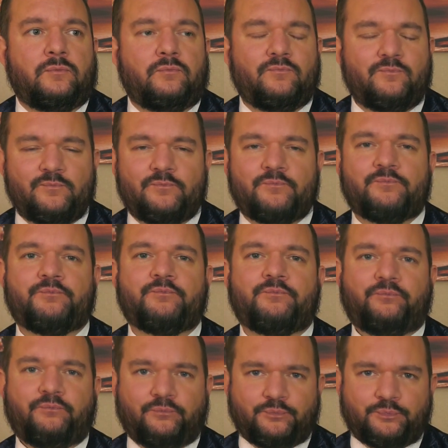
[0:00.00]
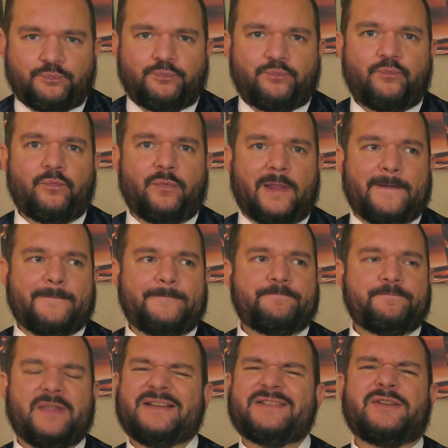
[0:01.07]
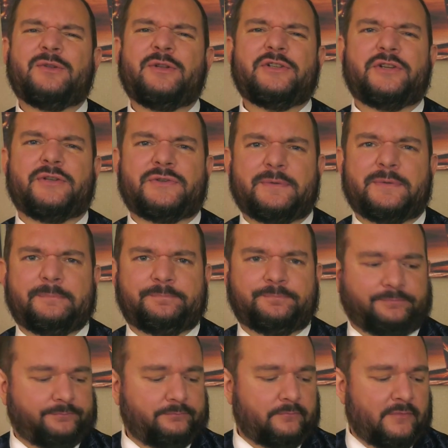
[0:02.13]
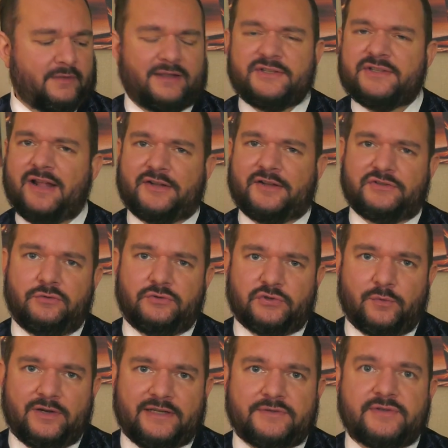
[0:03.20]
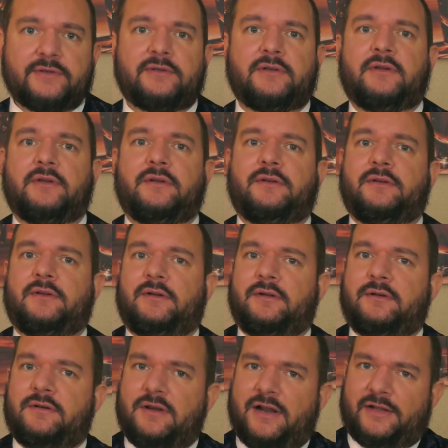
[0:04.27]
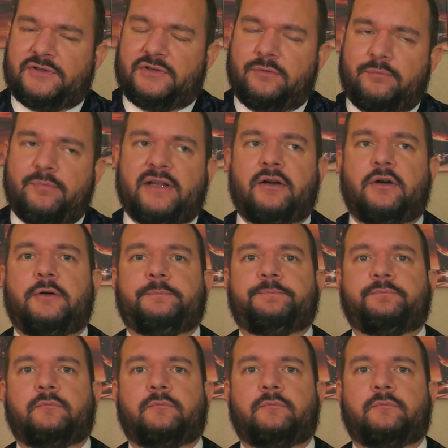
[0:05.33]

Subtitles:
It's delicious. It's not too sweet, not too bitter,